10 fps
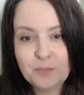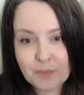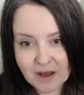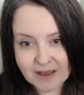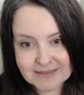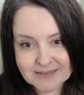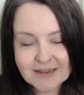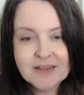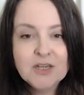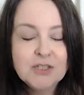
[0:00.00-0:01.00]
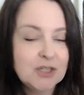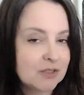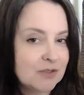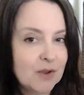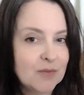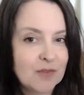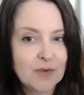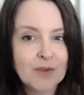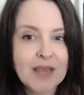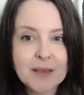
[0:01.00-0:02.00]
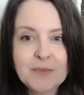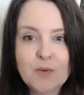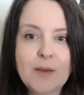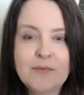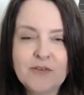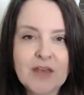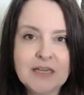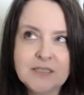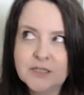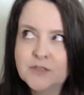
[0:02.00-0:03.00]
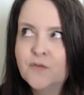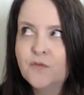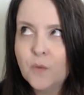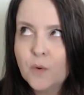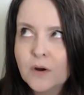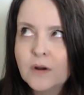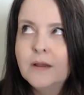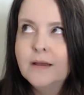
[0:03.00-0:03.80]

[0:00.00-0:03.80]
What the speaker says: But just know that there can be ramifications for